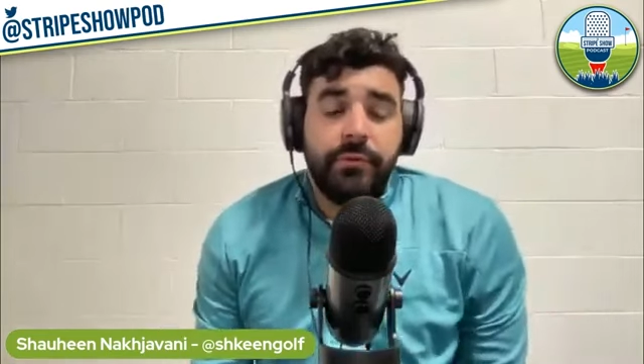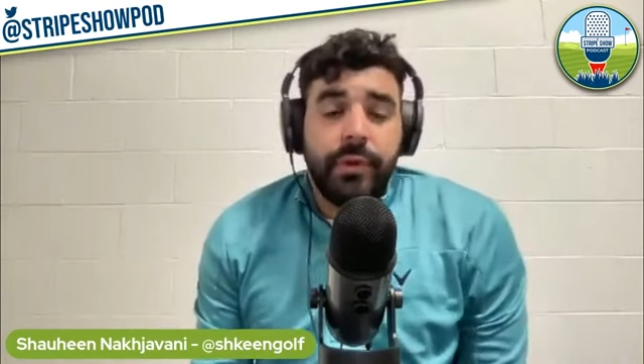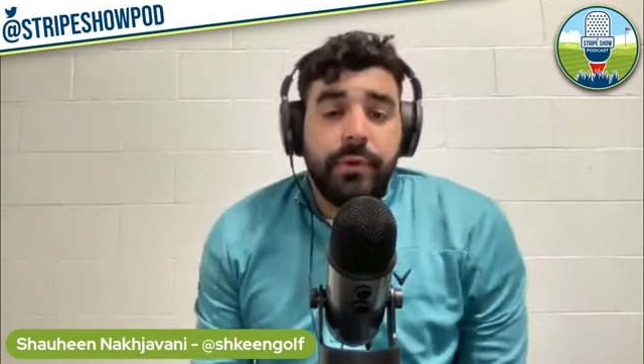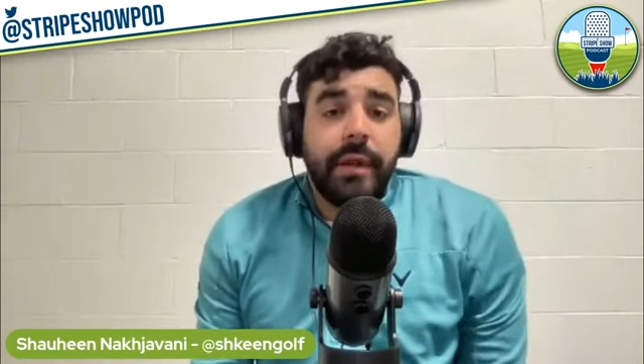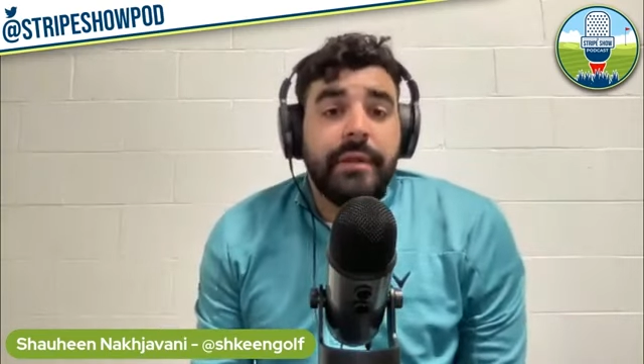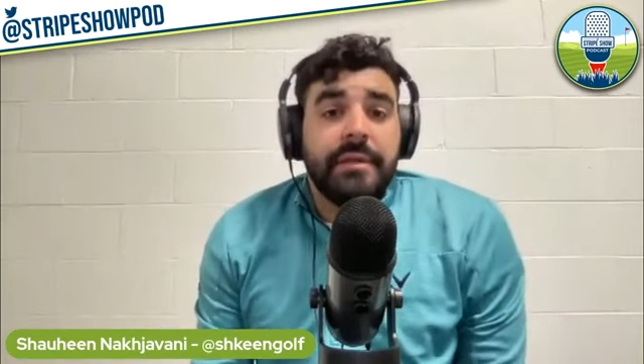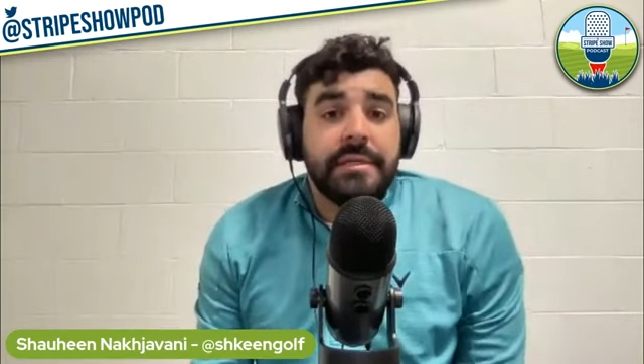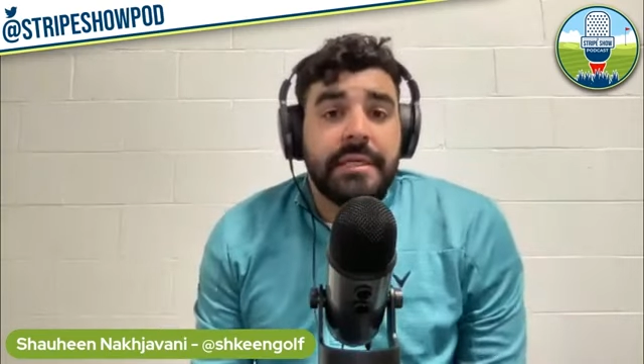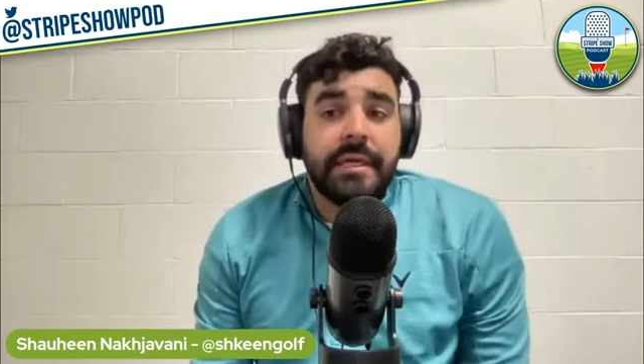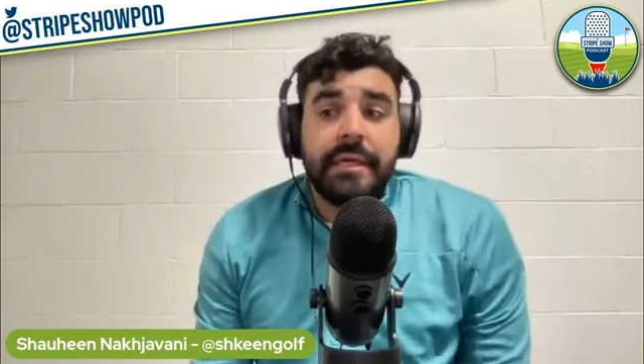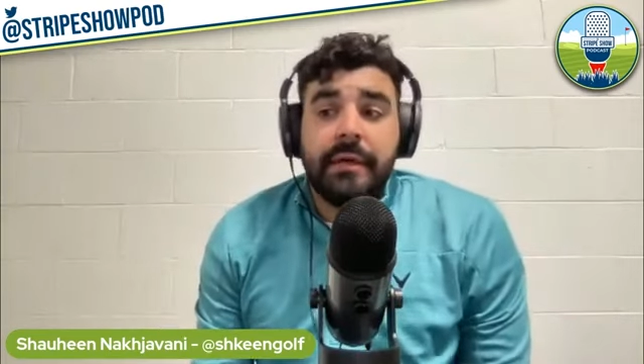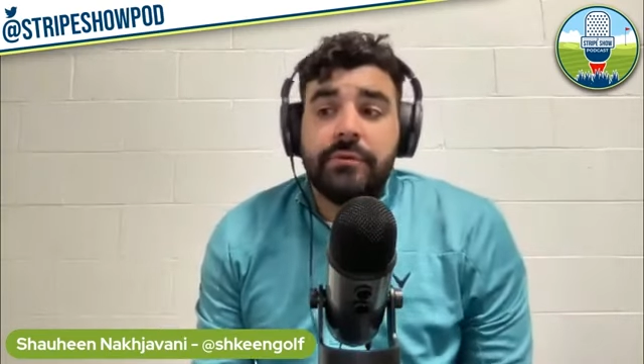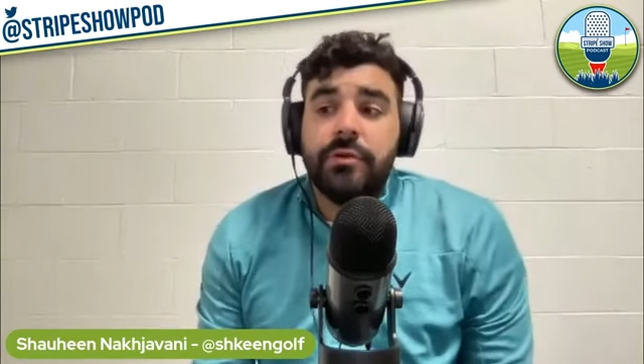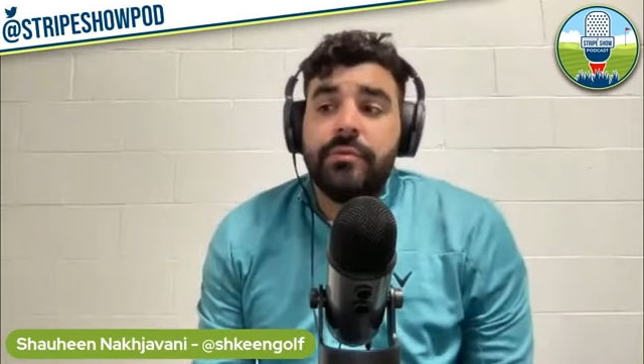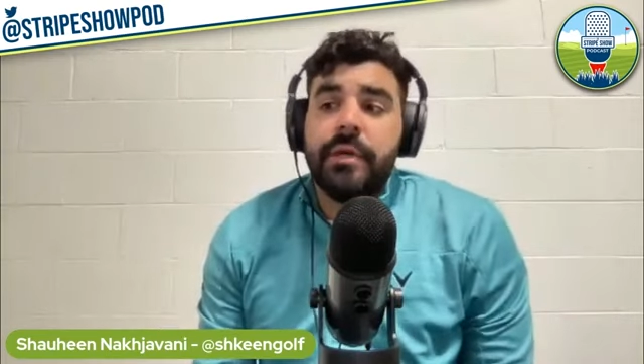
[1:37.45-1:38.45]
rear end is sticking
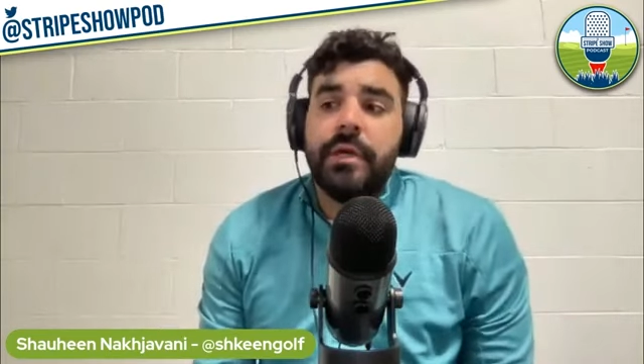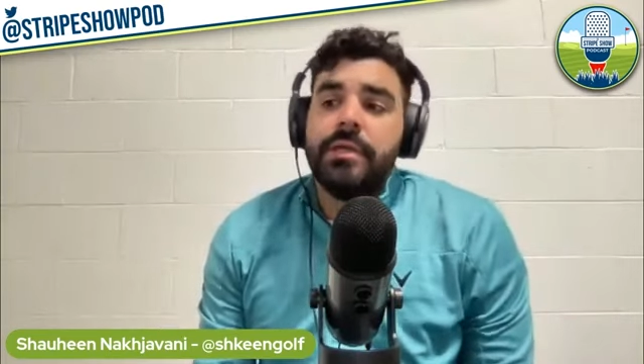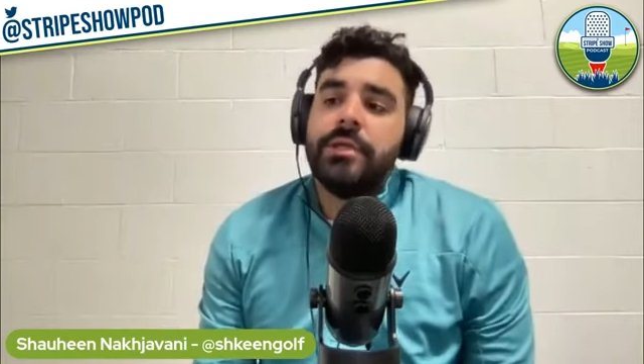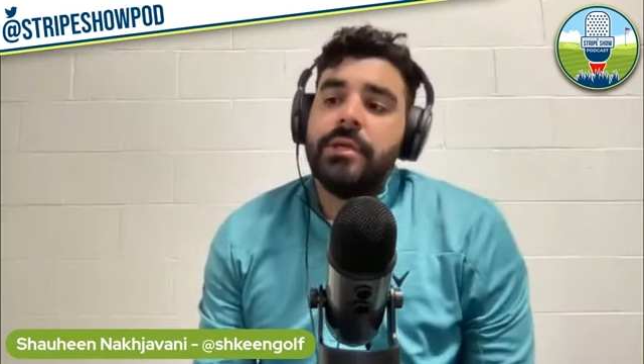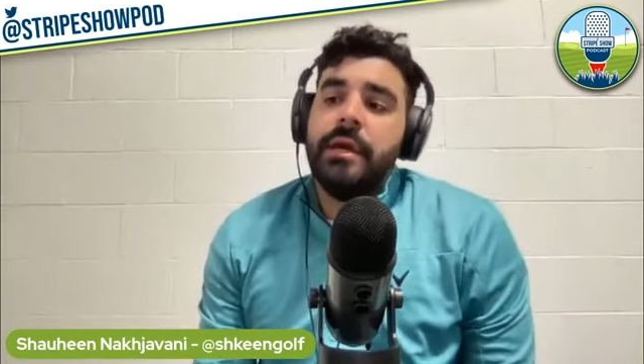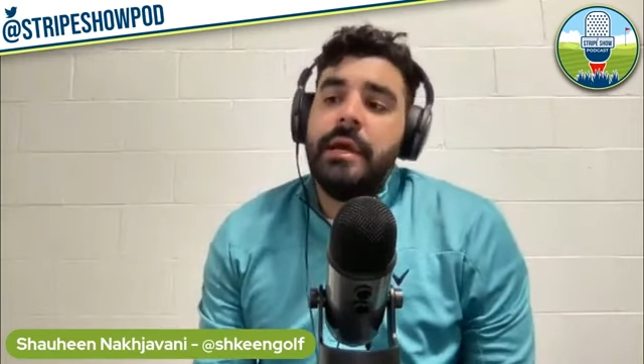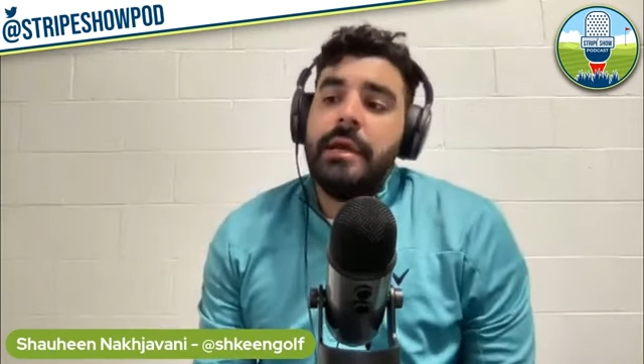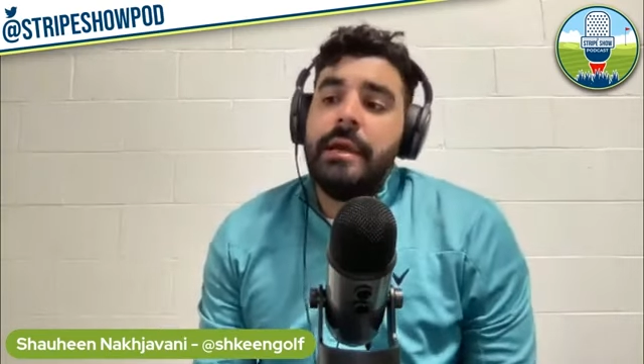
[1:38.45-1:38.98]
out too much.